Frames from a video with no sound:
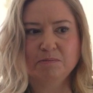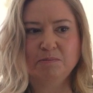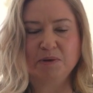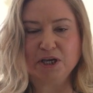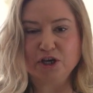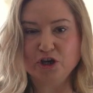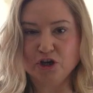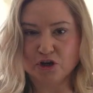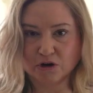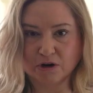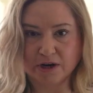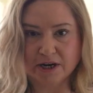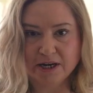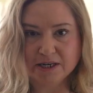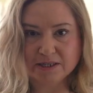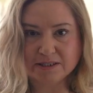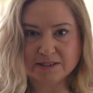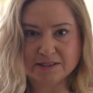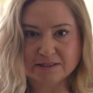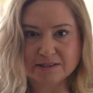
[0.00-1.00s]
be
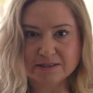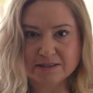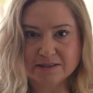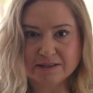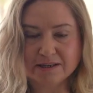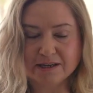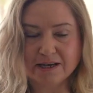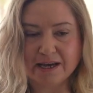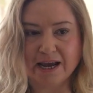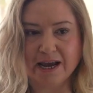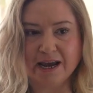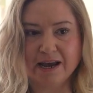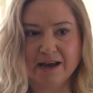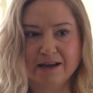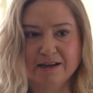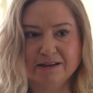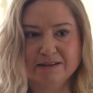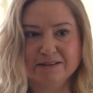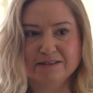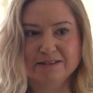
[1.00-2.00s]
curious,
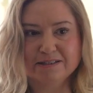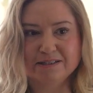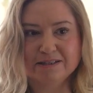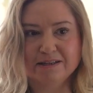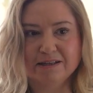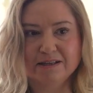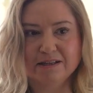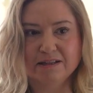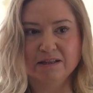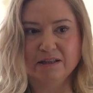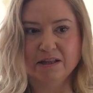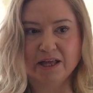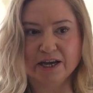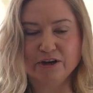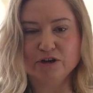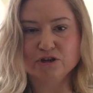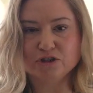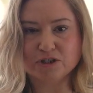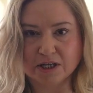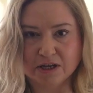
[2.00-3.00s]
and
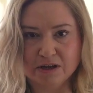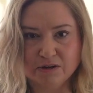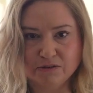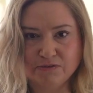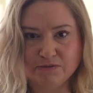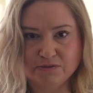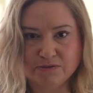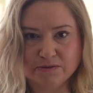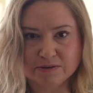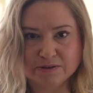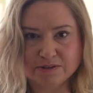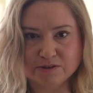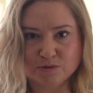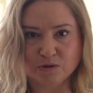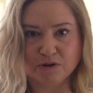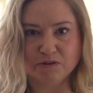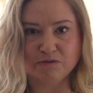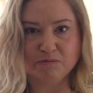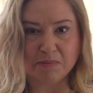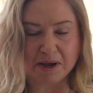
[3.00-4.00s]
let yourself
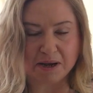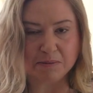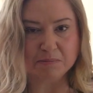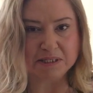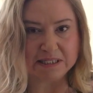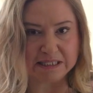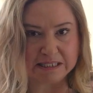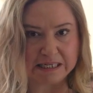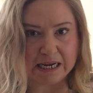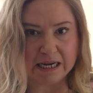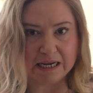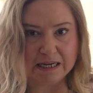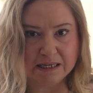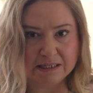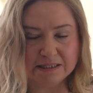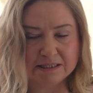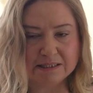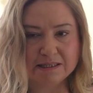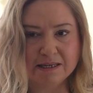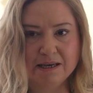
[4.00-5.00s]
sort of make
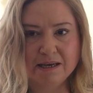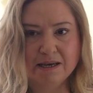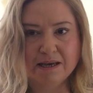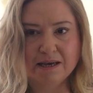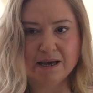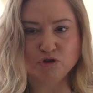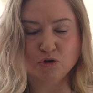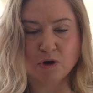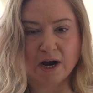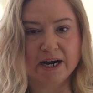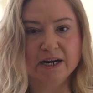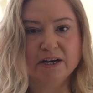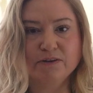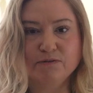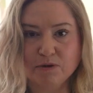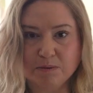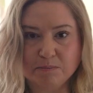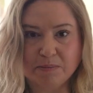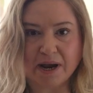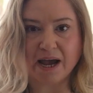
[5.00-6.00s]
mistakes, try
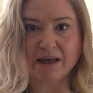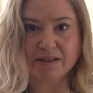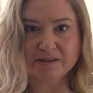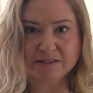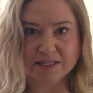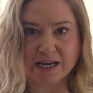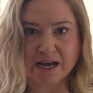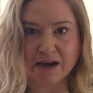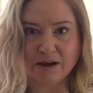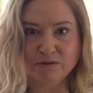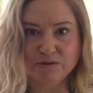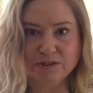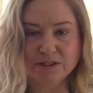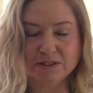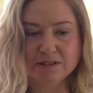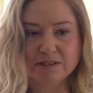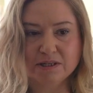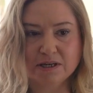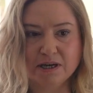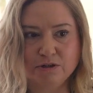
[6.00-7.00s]
different paths out.
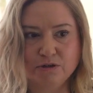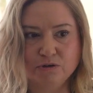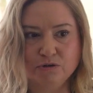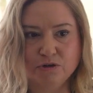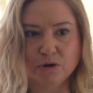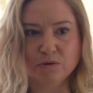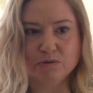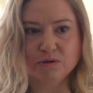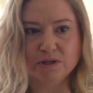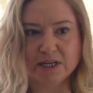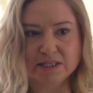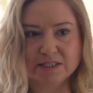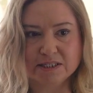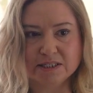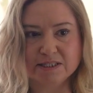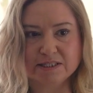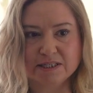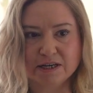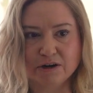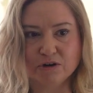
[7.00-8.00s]
You don't
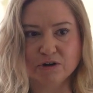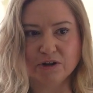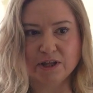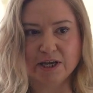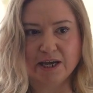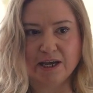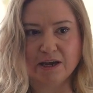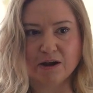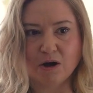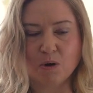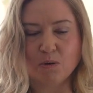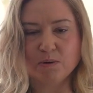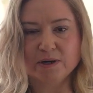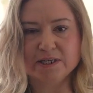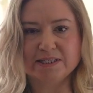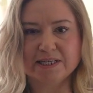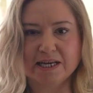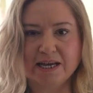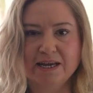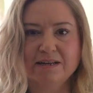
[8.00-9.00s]
necessarily
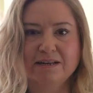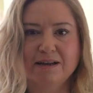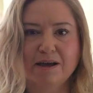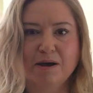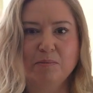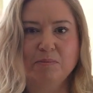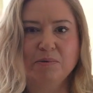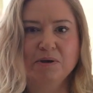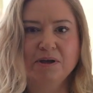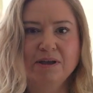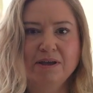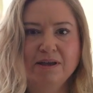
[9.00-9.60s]
always end up